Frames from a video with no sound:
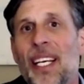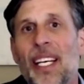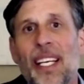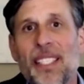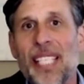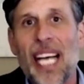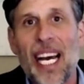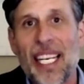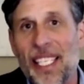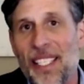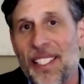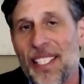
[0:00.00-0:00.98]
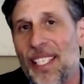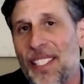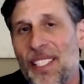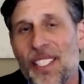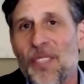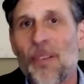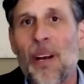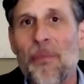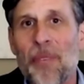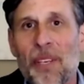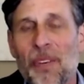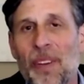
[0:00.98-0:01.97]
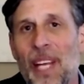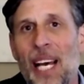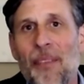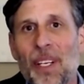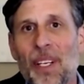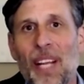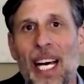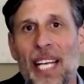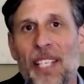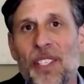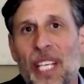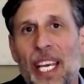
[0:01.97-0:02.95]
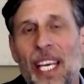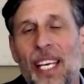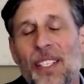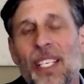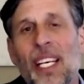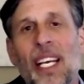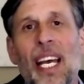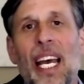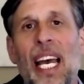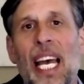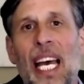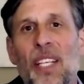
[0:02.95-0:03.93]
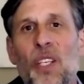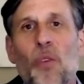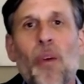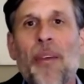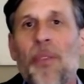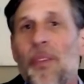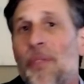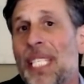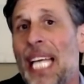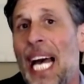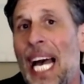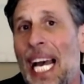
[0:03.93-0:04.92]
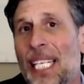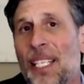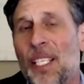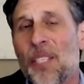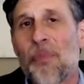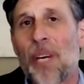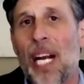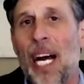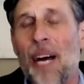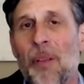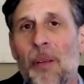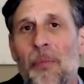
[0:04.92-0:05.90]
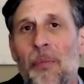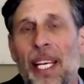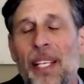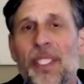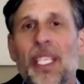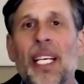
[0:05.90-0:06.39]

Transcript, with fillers: is not easy. It's disruptive for them and a lot of change. And the way we've attacked this problem is